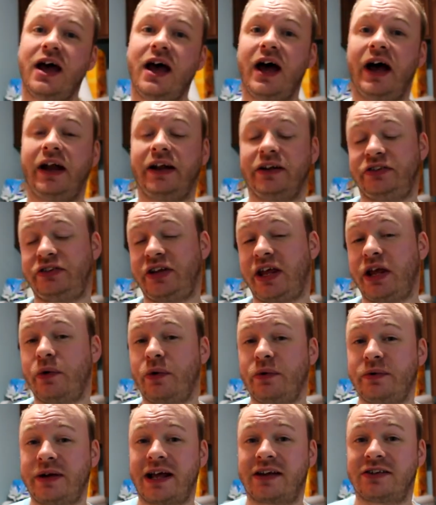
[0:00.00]
And I'll see
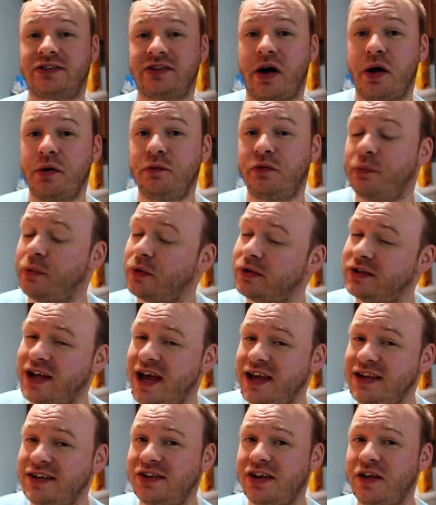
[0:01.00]
you all next time for more
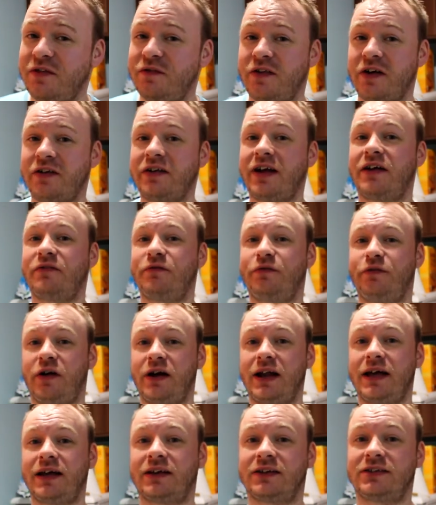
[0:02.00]
tasty fun and
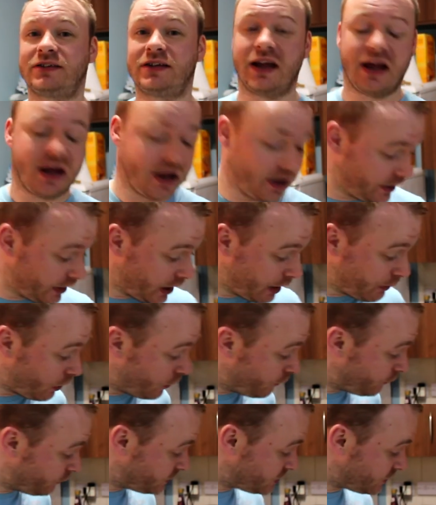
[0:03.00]
frolics. And I'm
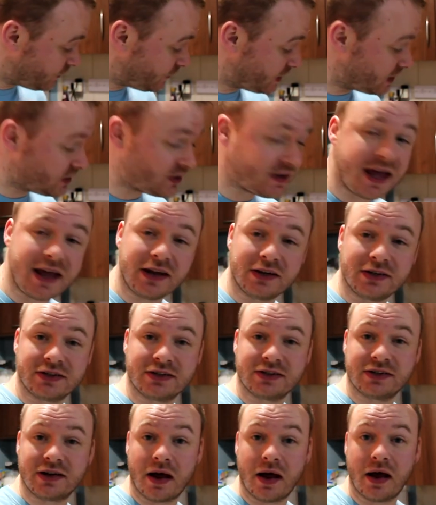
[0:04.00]
off to finish
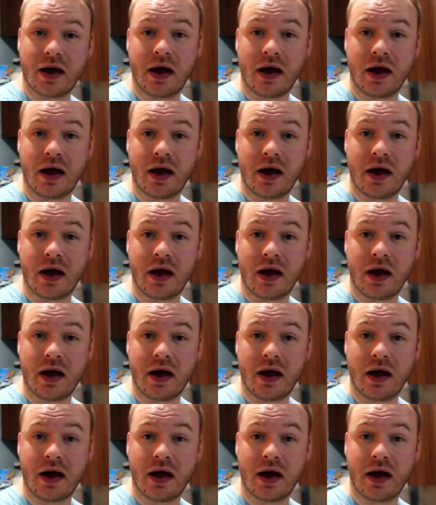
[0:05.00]
this.